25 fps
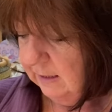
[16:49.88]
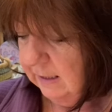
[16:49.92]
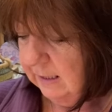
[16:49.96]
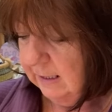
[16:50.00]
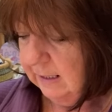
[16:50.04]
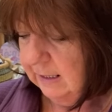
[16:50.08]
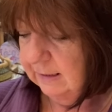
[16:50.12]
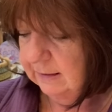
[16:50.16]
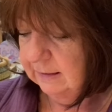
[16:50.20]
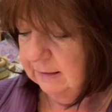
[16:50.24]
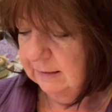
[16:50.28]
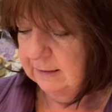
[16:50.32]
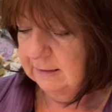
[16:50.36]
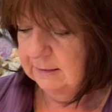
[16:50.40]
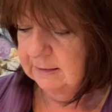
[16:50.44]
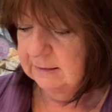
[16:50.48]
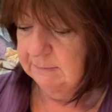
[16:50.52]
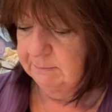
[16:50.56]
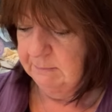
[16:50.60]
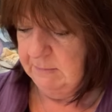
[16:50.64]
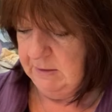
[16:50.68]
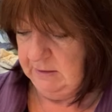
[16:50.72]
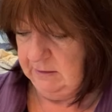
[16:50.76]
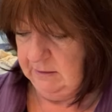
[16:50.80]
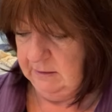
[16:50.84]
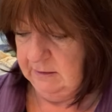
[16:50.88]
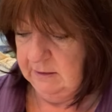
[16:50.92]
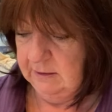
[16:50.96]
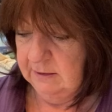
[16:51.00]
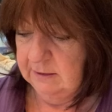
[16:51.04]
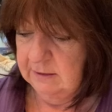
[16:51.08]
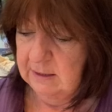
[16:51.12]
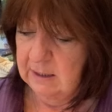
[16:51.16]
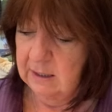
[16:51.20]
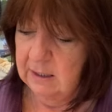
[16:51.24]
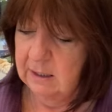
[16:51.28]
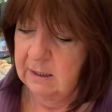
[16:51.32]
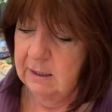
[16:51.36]
And this month
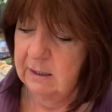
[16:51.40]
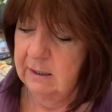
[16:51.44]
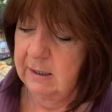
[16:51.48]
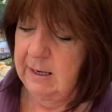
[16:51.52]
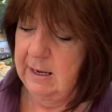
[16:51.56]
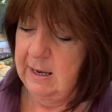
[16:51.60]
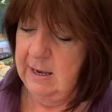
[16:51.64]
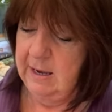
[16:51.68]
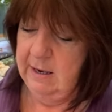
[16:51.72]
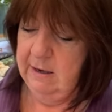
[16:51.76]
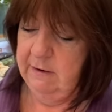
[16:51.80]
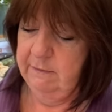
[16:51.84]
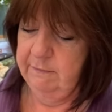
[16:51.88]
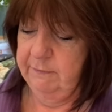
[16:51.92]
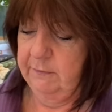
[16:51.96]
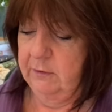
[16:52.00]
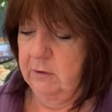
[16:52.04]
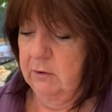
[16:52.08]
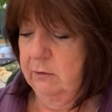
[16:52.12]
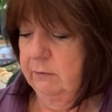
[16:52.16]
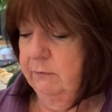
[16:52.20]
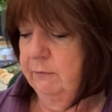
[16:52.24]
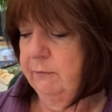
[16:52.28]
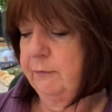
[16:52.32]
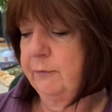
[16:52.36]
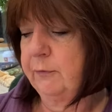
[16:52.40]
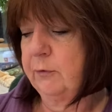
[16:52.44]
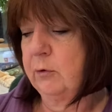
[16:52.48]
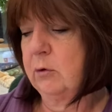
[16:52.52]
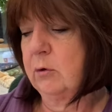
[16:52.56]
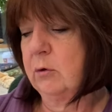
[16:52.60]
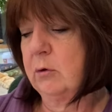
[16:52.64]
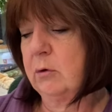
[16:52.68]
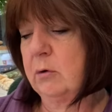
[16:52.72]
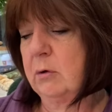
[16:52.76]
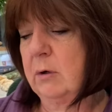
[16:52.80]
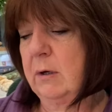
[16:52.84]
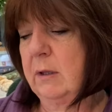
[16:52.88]
I have gone
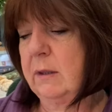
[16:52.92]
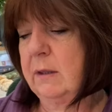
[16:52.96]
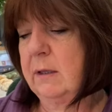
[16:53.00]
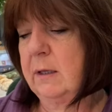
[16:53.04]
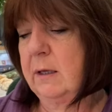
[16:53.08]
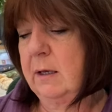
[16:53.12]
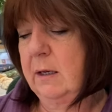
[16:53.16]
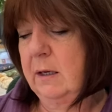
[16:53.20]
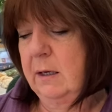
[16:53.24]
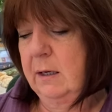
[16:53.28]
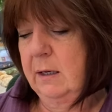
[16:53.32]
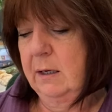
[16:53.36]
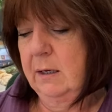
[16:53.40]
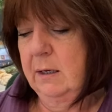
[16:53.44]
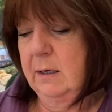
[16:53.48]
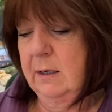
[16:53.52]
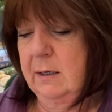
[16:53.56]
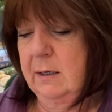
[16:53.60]
for the